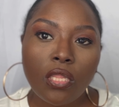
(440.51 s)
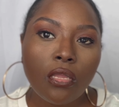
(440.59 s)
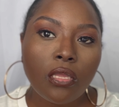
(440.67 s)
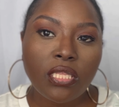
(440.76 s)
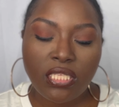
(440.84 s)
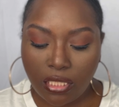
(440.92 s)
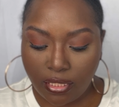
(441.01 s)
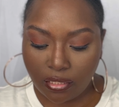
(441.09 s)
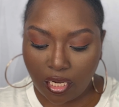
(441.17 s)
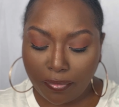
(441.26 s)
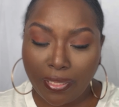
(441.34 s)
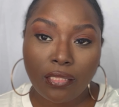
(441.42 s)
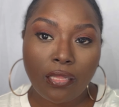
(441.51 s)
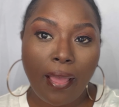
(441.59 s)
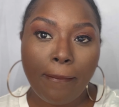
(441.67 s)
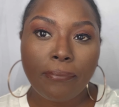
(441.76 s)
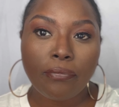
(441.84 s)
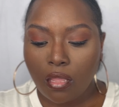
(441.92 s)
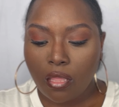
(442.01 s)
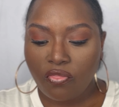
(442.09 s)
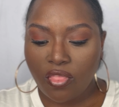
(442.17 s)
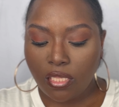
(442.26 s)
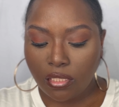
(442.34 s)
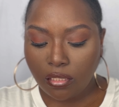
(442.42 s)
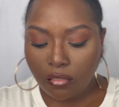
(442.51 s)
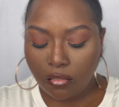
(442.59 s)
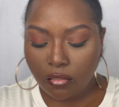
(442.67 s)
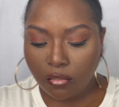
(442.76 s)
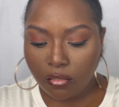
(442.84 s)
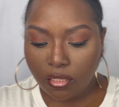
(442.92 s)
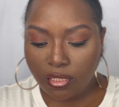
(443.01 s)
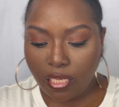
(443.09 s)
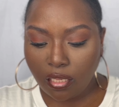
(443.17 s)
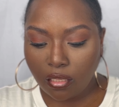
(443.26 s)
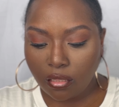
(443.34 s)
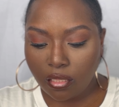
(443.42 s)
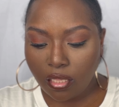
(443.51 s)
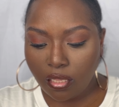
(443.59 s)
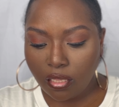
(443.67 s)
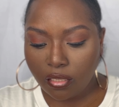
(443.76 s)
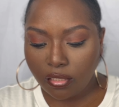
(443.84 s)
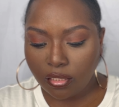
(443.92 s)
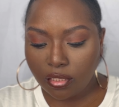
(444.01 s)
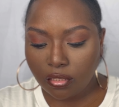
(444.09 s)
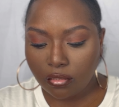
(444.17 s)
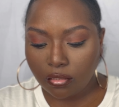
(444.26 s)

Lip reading: and tease it up like that, and then taking this,